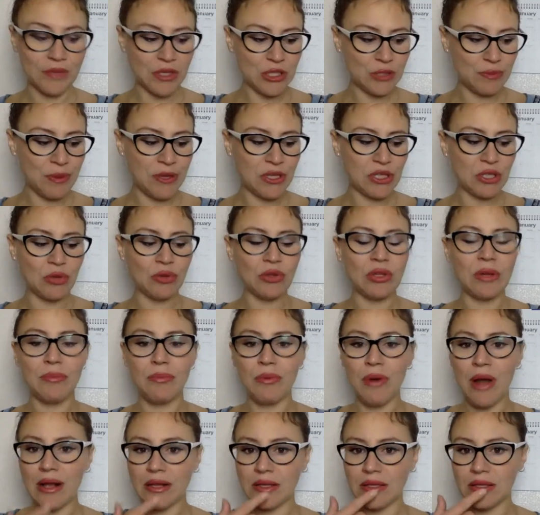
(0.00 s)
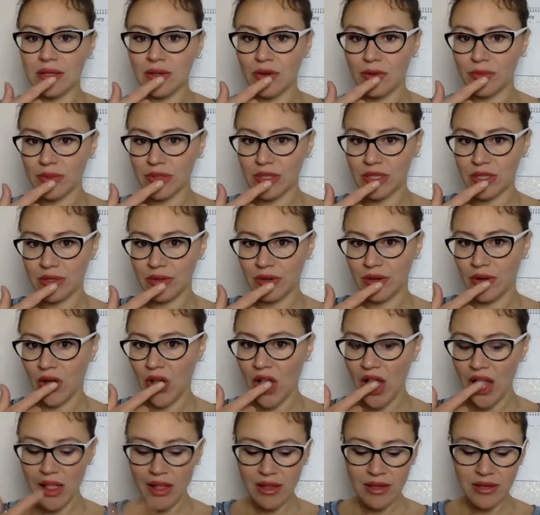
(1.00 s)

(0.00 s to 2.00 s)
especially on the practical material